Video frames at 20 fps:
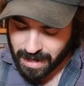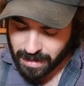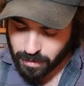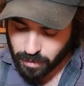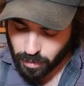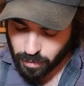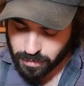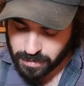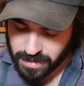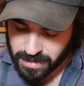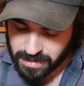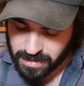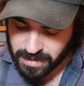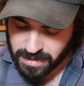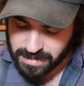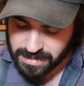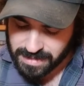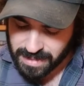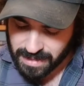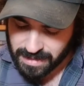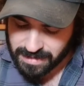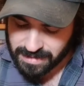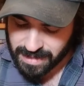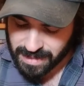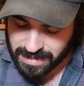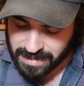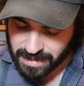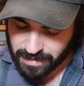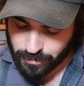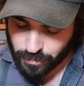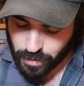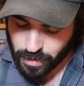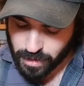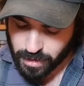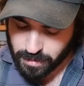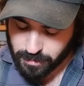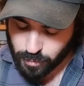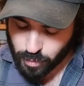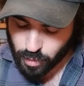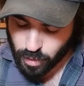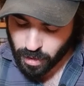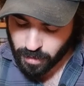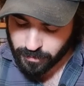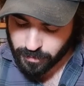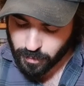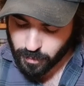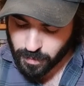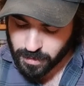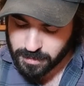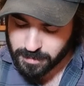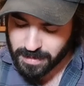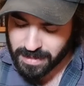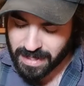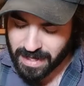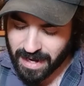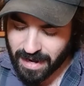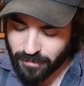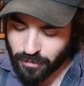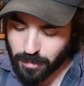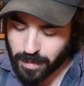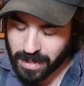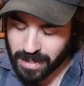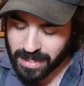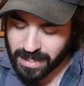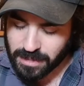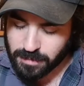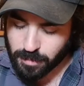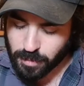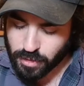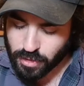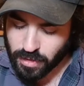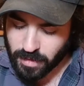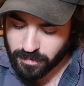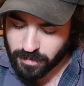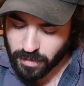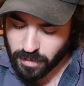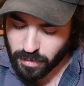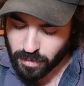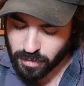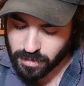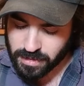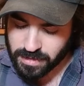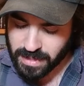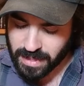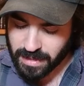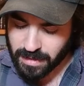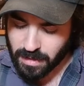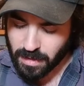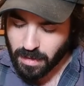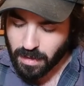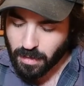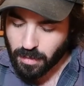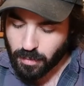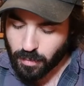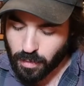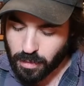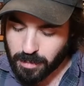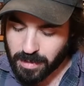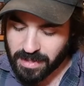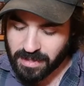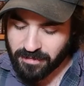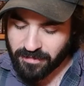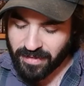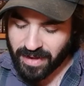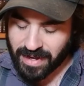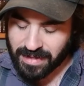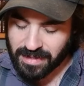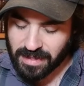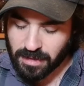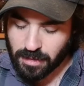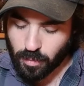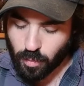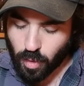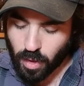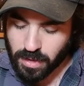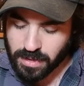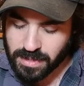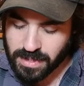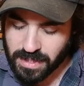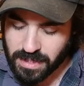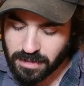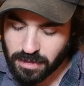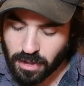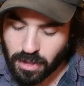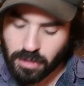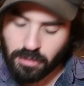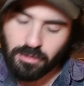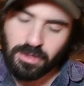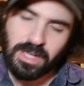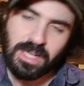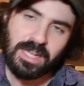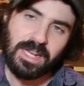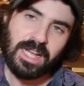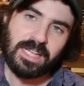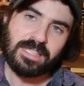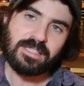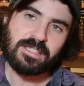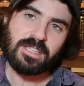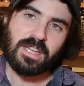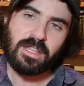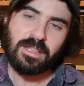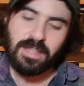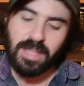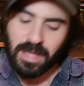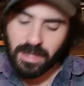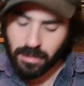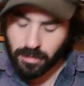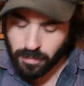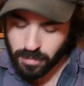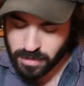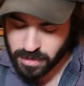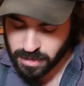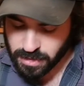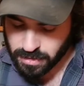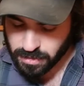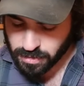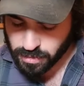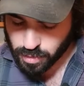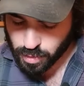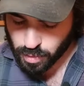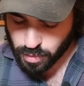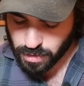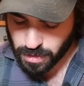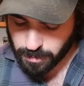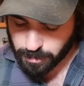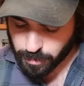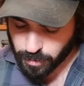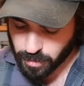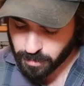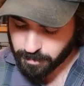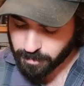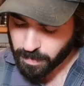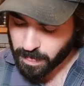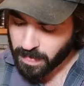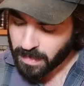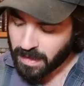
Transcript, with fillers: Hakol Nidchin What does it mean that everybody gets pushed off to Thursday? What about the fact that the walled cities are going to read it on Sunday, which is Shushan Purim?